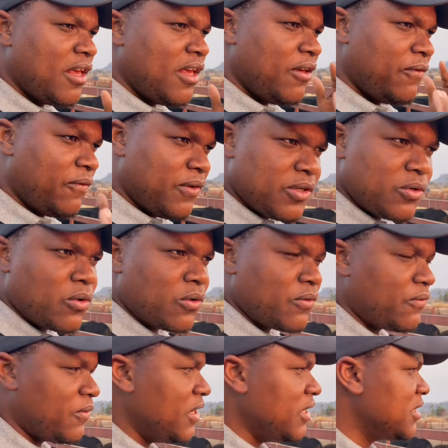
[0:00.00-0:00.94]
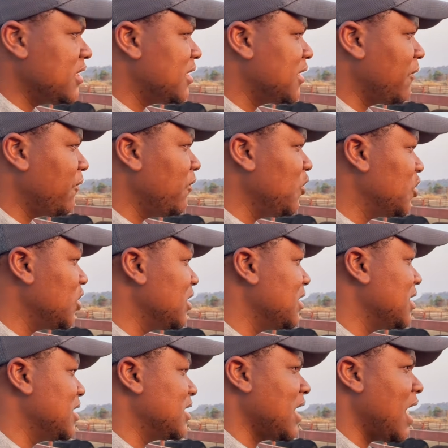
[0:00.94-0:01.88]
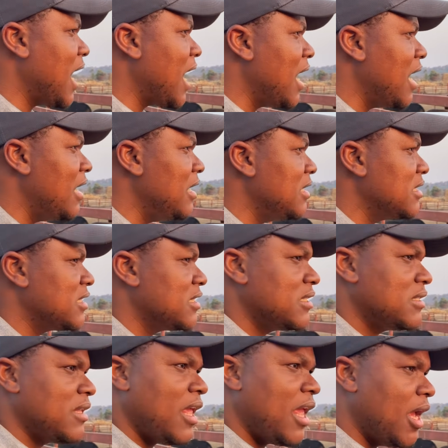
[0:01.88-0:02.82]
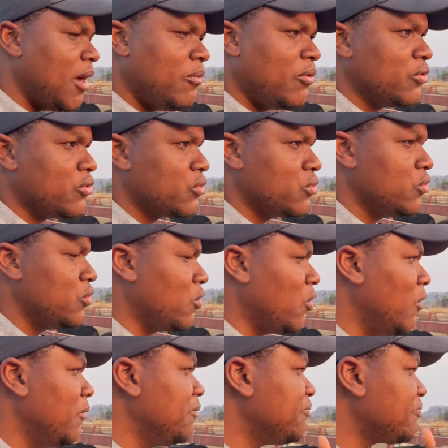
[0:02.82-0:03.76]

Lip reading: feed conversion efficiency is high. It's able to